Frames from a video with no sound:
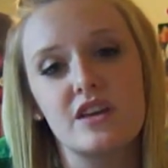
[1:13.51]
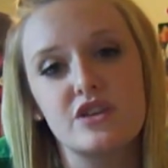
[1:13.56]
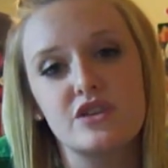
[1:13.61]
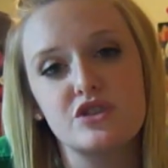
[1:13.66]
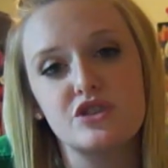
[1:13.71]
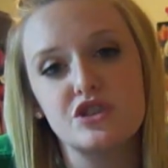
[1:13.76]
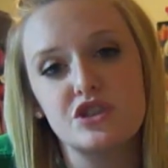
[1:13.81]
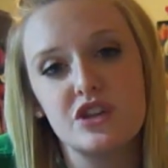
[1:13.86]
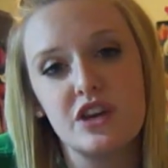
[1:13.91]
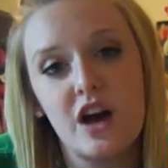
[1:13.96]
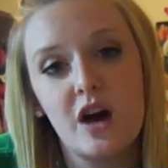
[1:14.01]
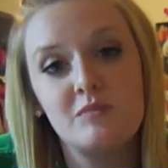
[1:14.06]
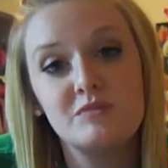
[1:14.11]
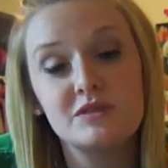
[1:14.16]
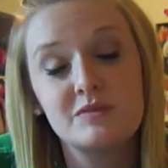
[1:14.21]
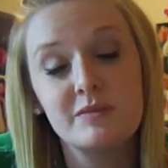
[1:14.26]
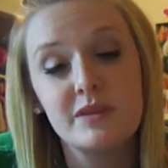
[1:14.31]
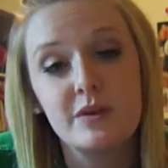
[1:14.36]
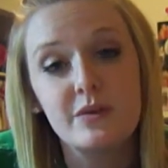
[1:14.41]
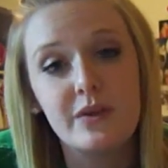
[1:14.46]
she
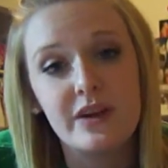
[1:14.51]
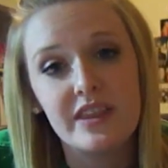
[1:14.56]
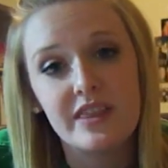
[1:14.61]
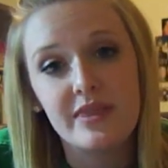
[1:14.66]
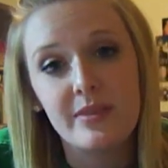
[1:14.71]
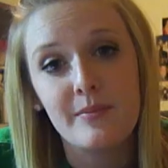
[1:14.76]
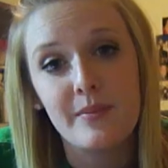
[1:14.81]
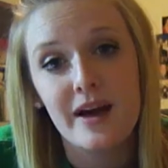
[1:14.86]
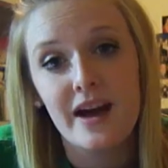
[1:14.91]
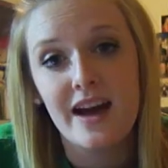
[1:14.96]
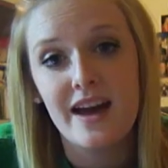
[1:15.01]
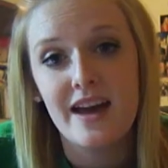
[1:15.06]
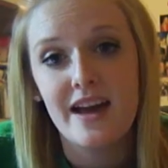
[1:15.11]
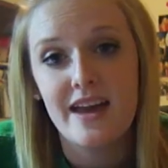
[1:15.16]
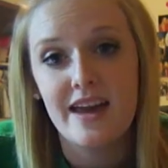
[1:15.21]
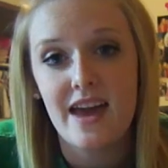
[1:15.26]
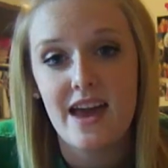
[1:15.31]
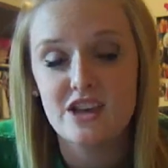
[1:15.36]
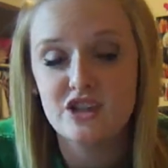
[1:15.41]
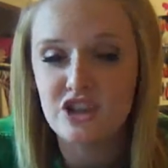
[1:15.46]
helped me with
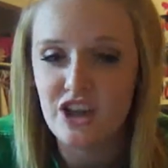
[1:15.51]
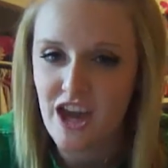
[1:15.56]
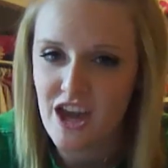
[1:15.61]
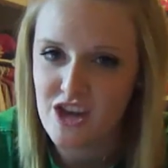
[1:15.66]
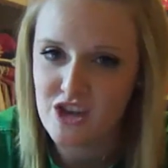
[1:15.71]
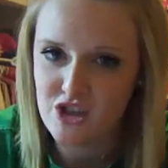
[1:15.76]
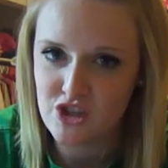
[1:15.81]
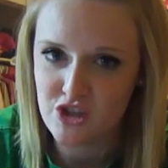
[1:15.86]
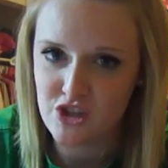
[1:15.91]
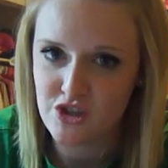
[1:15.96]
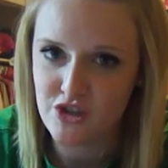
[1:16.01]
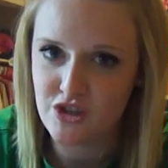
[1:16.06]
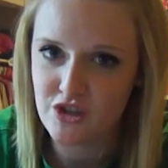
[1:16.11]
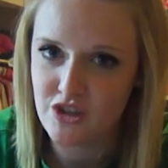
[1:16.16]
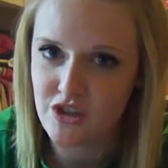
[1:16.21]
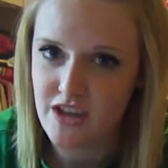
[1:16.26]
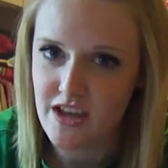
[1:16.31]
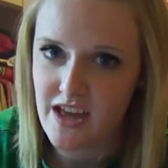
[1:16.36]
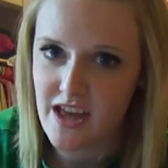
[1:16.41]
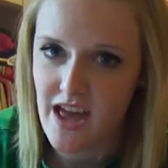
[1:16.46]
my
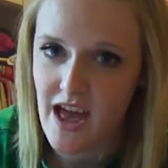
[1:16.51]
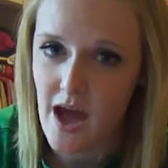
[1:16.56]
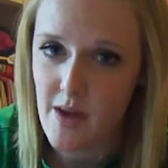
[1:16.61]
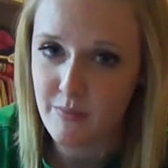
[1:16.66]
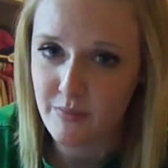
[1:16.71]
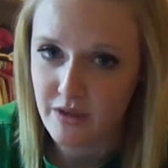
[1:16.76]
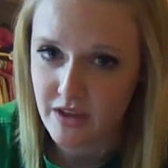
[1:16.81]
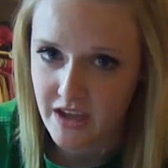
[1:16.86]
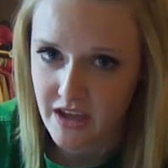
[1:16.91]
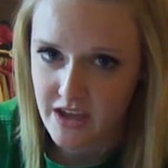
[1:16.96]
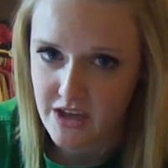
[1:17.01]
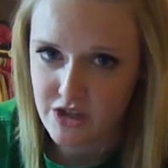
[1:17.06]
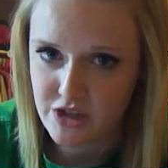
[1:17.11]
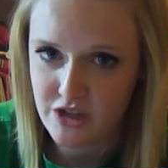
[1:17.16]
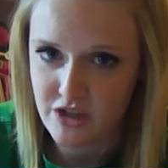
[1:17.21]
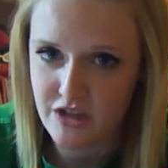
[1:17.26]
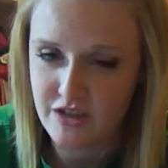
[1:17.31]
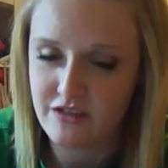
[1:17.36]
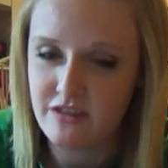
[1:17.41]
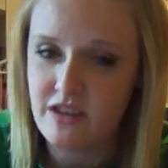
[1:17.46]
educational
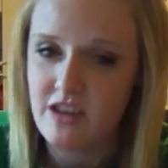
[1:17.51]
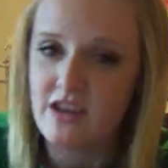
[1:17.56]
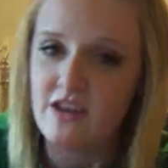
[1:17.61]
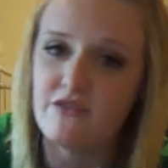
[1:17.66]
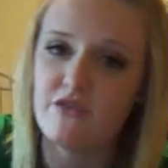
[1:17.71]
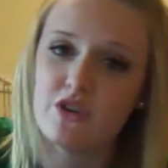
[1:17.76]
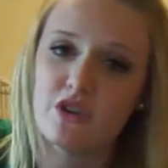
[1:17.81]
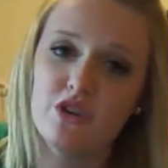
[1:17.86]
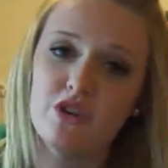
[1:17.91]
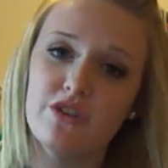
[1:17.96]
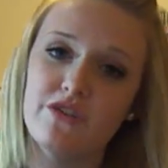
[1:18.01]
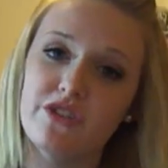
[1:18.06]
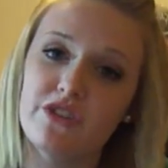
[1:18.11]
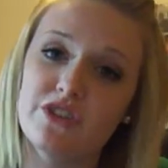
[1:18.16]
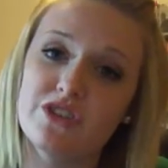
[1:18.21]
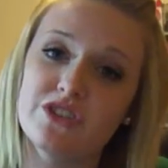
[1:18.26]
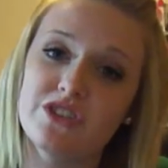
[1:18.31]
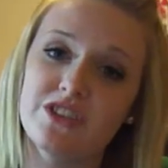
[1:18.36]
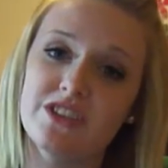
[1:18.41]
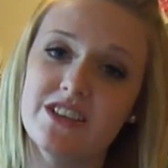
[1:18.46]
application for
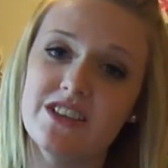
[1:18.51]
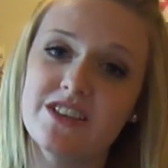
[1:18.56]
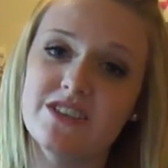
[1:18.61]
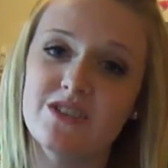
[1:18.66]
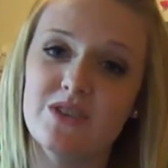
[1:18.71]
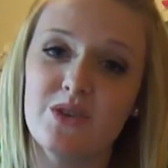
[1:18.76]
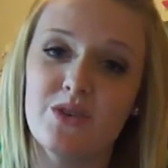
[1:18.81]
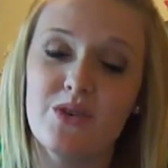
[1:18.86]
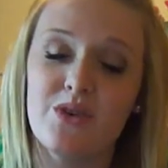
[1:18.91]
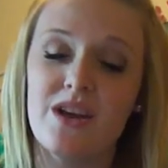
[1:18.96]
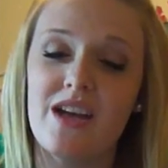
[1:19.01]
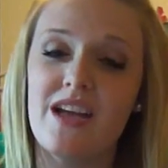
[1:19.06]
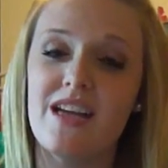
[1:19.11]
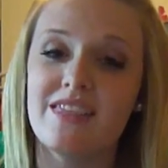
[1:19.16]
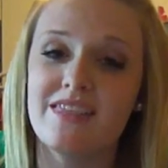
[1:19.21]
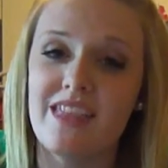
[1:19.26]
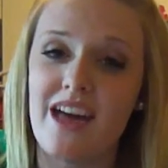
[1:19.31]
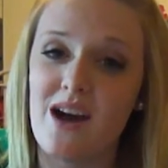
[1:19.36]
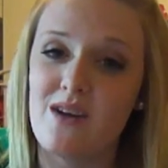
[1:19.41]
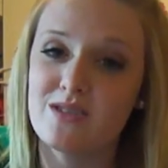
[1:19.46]
university, so
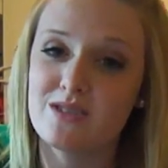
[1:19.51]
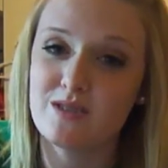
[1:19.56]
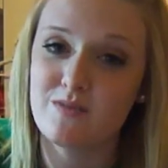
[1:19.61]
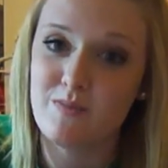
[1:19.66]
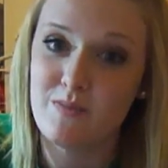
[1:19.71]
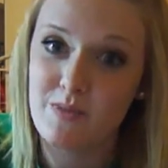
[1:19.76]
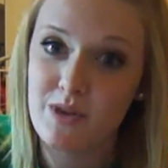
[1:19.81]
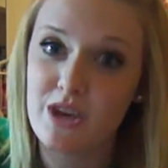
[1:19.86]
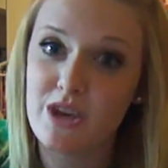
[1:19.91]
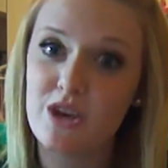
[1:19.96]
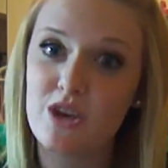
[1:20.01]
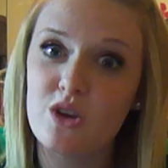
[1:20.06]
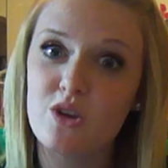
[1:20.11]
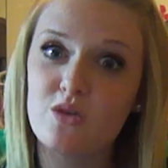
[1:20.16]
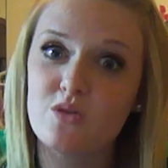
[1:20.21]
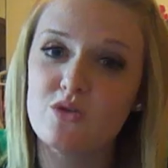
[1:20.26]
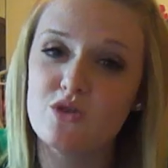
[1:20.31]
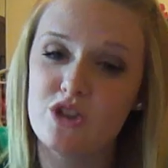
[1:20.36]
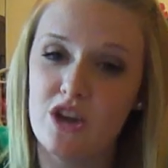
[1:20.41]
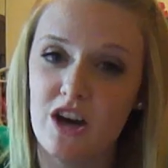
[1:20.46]
that was a
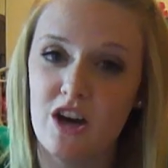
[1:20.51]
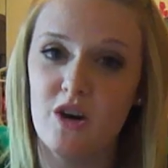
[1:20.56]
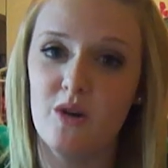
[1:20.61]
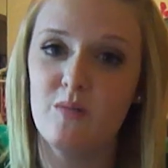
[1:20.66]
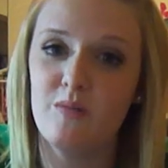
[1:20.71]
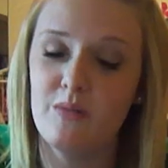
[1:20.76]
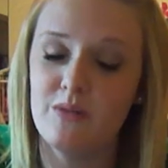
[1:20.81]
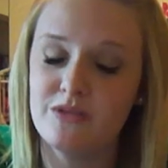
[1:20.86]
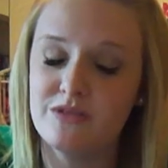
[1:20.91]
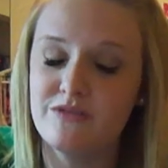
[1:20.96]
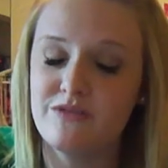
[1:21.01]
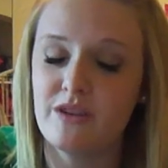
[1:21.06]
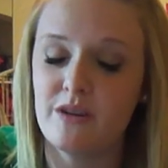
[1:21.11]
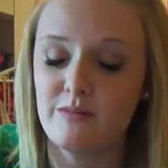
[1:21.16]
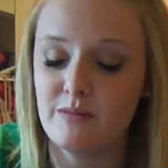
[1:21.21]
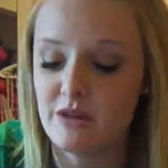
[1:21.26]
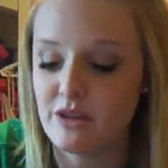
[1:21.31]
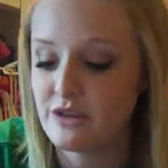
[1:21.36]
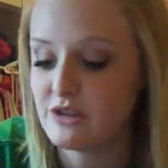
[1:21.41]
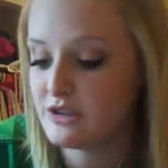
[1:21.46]
huge help
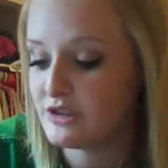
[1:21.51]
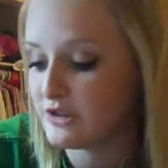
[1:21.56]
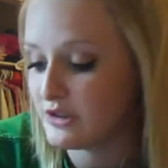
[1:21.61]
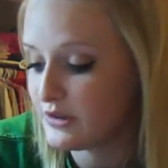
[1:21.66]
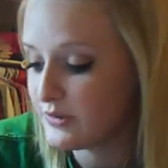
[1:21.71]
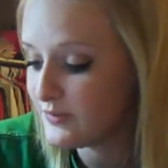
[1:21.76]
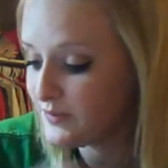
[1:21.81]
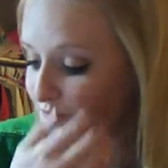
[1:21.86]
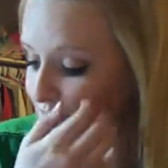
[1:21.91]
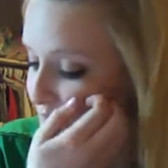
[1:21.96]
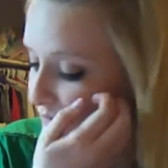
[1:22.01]
from her too.